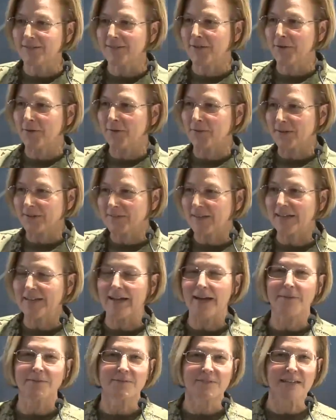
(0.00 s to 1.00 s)
You know, and, and
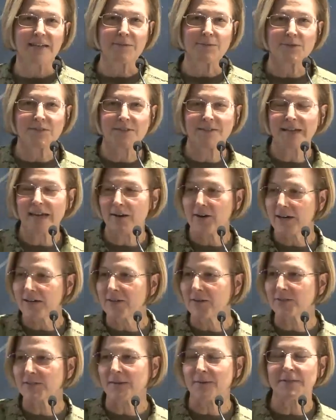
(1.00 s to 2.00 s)
I've, Eric
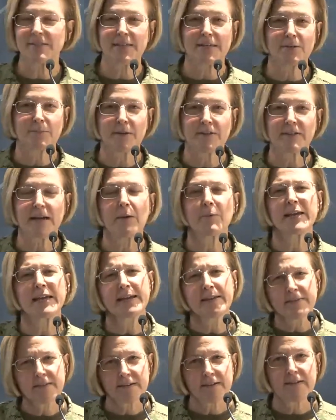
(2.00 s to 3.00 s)
knows, I would say to him, all, are we
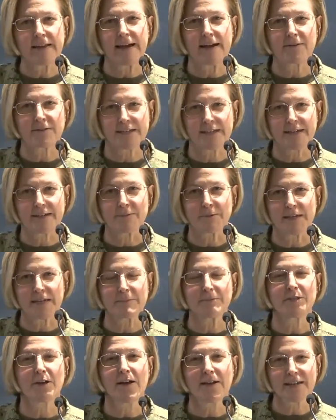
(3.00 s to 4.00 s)
in the cloud yet? We
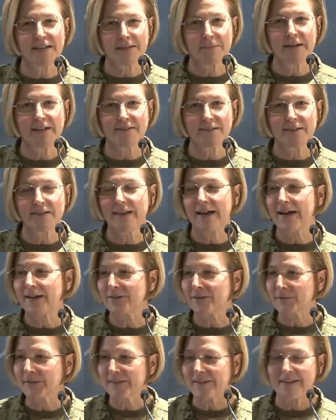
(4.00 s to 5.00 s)
keep talking about the
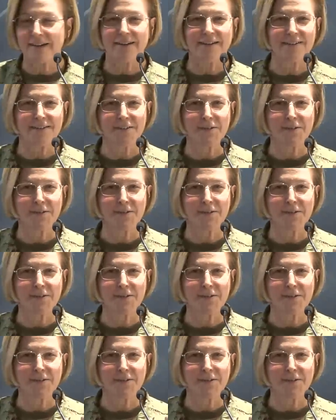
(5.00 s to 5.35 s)
cloud, are we there?